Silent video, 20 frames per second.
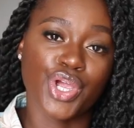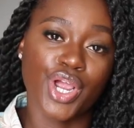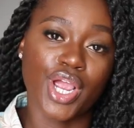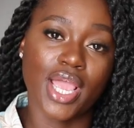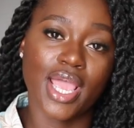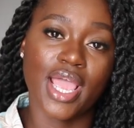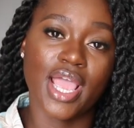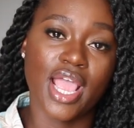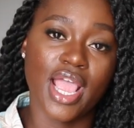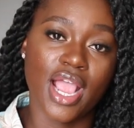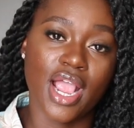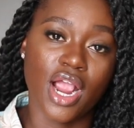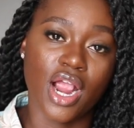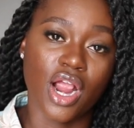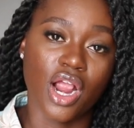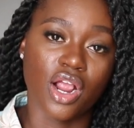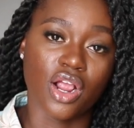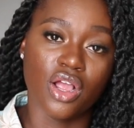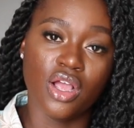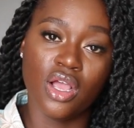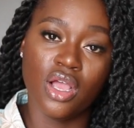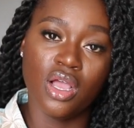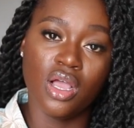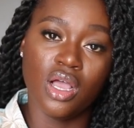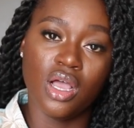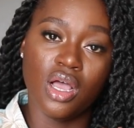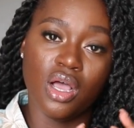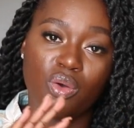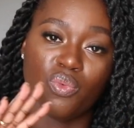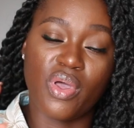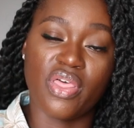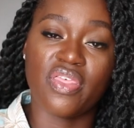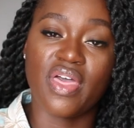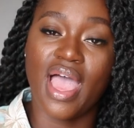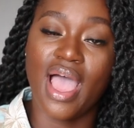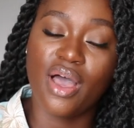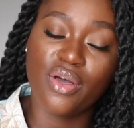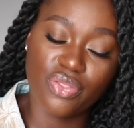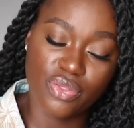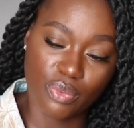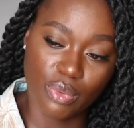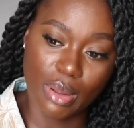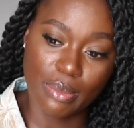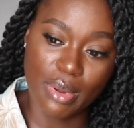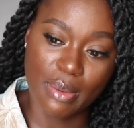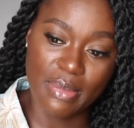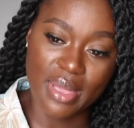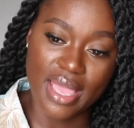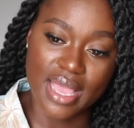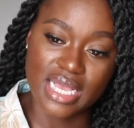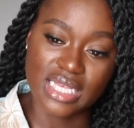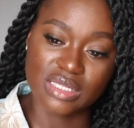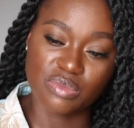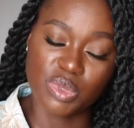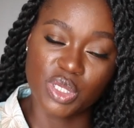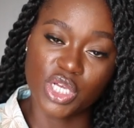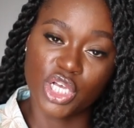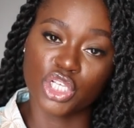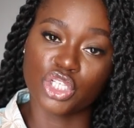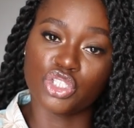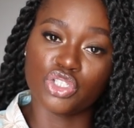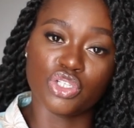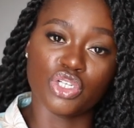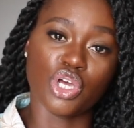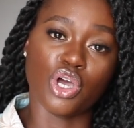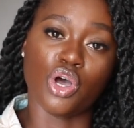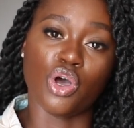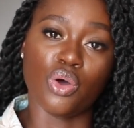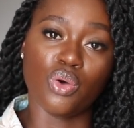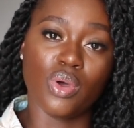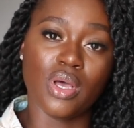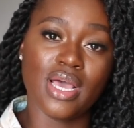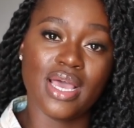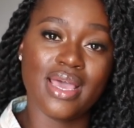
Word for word: your hair without the rubber bands because, you know,